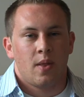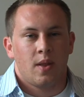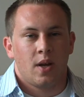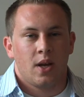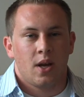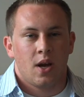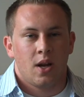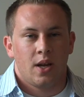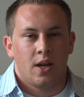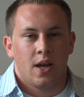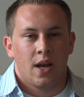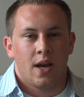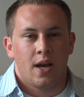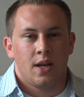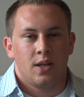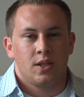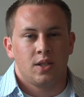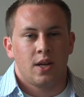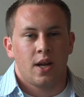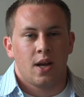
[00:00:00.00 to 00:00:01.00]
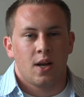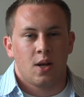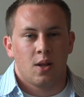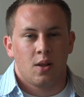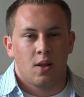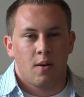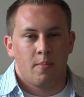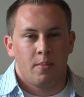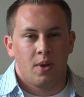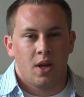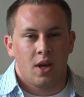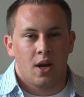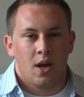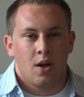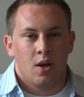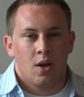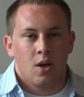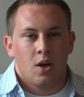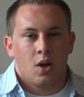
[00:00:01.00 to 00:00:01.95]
the cutting edge, and at Columbia,